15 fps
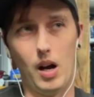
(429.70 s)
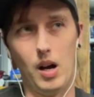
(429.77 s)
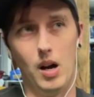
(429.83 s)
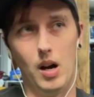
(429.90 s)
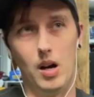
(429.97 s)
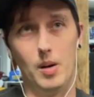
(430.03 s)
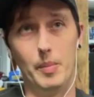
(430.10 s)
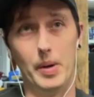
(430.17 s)

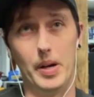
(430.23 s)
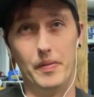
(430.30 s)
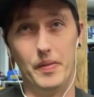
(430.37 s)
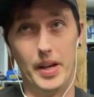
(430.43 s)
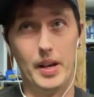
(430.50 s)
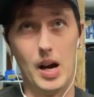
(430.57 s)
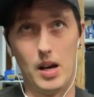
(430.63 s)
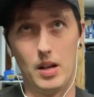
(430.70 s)
Um, and
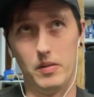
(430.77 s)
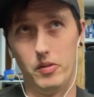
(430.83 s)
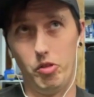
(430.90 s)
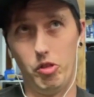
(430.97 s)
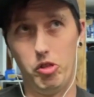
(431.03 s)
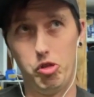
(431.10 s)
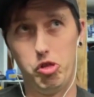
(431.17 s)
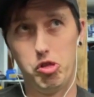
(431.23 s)
then
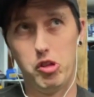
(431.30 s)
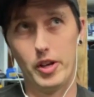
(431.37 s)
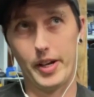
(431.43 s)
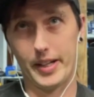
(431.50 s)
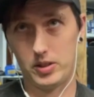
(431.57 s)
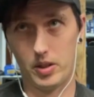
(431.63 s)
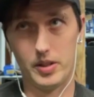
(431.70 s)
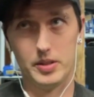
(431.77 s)

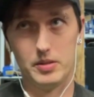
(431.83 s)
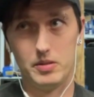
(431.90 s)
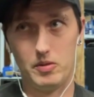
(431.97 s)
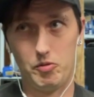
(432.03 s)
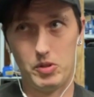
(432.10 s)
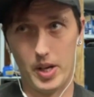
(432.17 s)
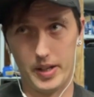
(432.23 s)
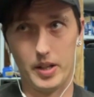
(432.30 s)
like I started
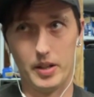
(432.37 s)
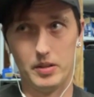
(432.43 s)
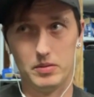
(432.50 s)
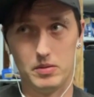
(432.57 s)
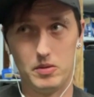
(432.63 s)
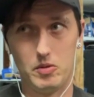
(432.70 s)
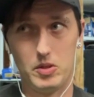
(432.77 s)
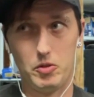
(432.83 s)

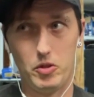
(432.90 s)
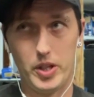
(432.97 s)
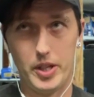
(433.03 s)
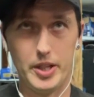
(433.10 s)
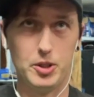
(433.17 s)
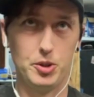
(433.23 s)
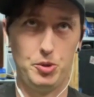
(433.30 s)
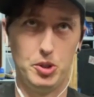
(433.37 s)
taking
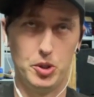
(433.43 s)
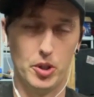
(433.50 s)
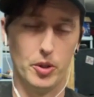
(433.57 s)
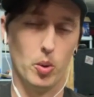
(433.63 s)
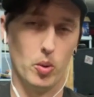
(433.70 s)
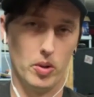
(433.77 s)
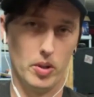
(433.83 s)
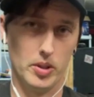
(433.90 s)

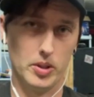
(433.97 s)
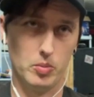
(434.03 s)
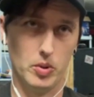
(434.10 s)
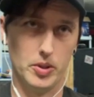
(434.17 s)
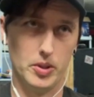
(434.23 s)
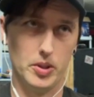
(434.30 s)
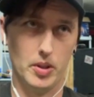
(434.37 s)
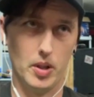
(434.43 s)
t-shirt orders,
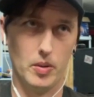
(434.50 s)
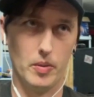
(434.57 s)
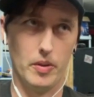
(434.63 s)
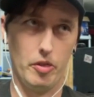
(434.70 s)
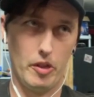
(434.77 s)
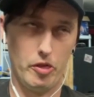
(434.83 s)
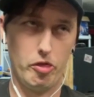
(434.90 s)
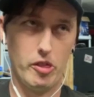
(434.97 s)
which you know
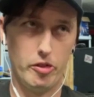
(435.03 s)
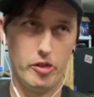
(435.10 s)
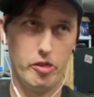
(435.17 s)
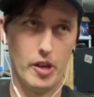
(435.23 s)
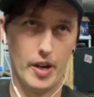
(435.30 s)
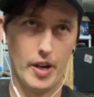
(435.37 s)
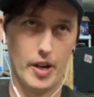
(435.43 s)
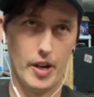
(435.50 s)
th-
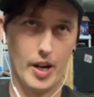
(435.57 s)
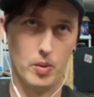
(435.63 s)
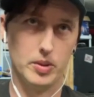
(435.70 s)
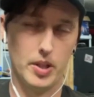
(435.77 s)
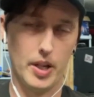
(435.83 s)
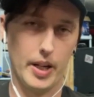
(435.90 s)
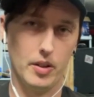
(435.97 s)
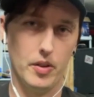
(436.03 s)
then I would
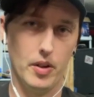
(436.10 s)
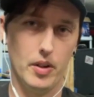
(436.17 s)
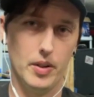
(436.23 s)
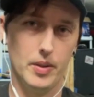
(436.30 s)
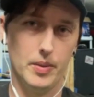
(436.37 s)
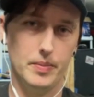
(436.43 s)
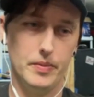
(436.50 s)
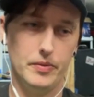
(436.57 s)
take
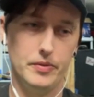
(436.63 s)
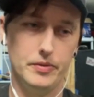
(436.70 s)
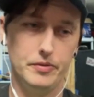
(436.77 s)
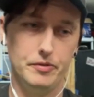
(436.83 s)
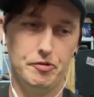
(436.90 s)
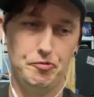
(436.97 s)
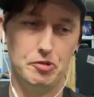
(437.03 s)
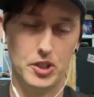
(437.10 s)
the
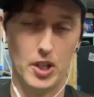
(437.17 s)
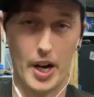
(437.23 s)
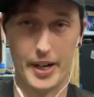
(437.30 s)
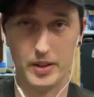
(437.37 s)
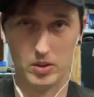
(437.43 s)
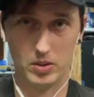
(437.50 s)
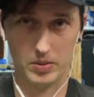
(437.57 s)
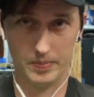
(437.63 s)

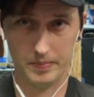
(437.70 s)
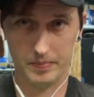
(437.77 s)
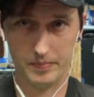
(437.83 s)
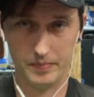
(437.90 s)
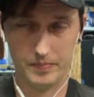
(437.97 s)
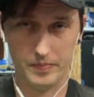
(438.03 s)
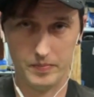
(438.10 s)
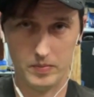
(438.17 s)
vinyl
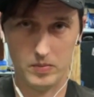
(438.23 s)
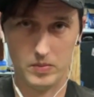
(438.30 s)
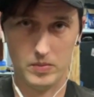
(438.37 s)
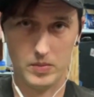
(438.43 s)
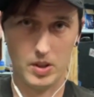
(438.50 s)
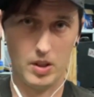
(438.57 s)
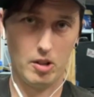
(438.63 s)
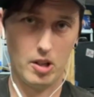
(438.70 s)

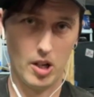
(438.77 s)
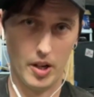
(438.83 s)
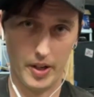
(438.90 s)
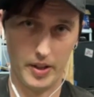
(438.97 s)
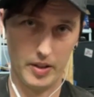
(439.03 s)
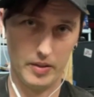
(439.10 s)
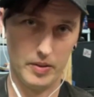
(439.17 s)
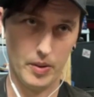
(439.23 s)

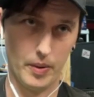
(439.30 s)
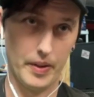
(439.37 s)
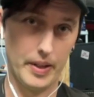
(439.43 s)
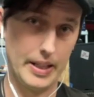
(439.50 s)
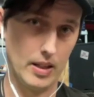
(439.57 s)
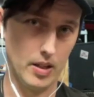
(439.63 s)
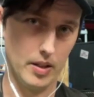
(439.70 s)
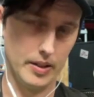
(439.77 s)
cut it, you know, and
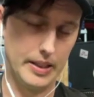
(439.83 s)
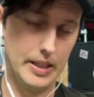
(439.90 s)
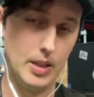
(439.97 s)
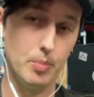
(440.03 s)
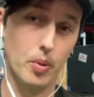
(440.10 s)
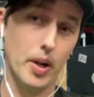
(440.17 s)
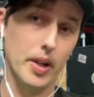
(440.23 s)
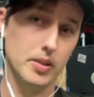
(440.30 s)
then uh,
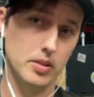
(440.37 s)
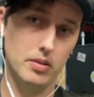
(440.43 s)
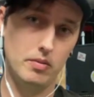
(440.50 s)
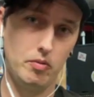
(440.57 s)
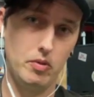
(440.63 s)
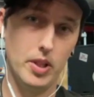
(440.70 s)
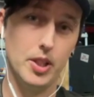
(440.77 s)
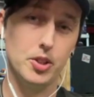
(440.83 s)
heat press
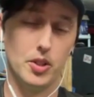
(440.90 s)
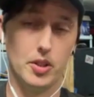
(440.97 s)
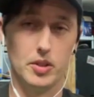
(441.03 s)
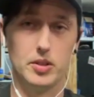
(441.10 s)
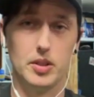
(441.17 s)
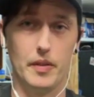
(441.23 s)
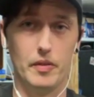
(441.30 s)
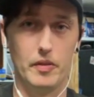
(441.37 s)

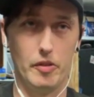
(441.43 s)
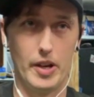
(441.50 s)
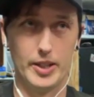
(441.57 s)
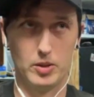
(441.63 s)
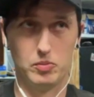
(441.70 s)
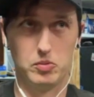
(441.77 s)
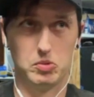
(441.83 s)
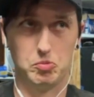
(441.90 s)
T-shirts, and
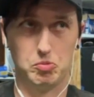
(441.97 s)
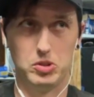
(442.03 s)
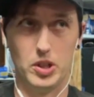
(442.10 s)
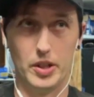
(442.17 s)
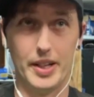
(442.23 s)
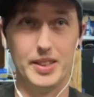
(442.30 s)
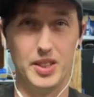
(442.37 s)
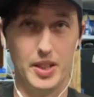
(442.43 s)
that's
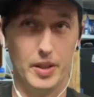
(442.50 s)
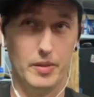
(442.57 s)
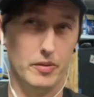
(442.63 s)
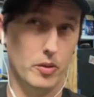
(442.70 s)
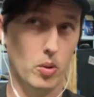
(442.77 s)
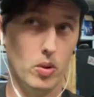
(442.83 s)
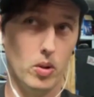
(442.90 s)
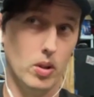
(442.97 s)
what I did
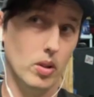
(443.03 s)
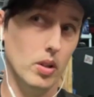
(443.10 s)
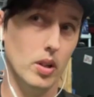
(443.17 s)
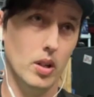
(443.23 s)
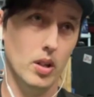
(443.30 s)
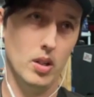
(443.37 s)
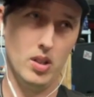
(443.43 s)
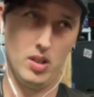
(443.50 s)

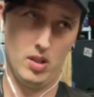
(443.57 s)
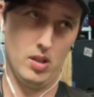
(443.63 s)
for